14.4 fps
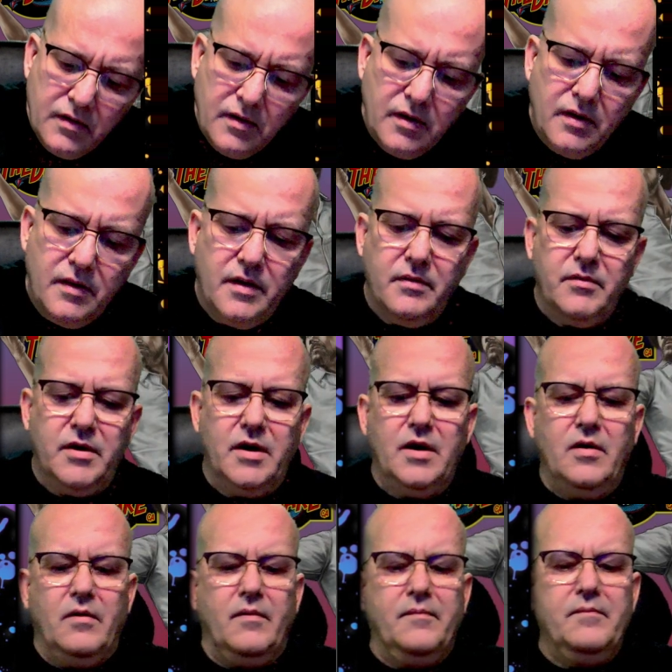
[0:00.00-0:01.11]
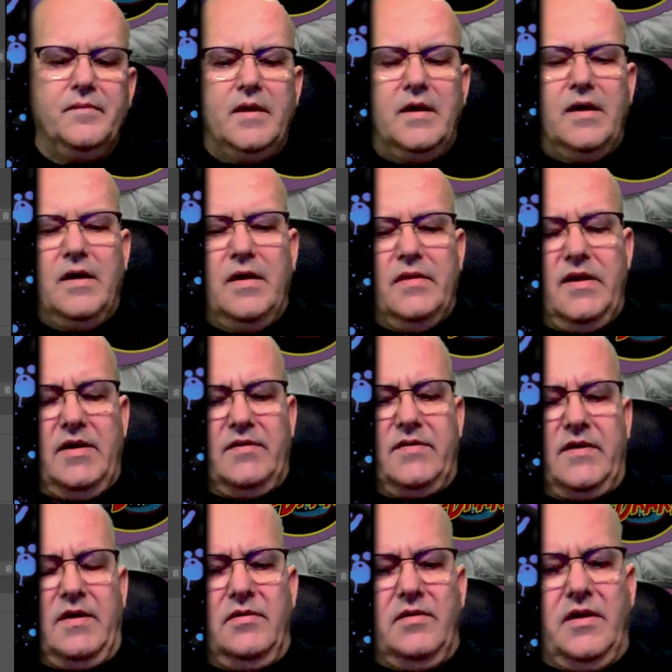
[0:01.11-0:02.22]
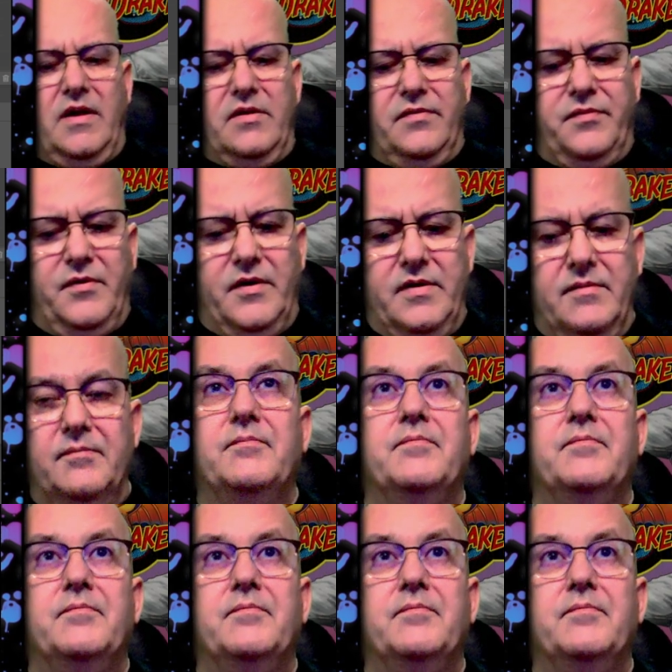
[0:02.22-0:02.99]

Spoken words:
And there we go. Then it's got to do the other foot.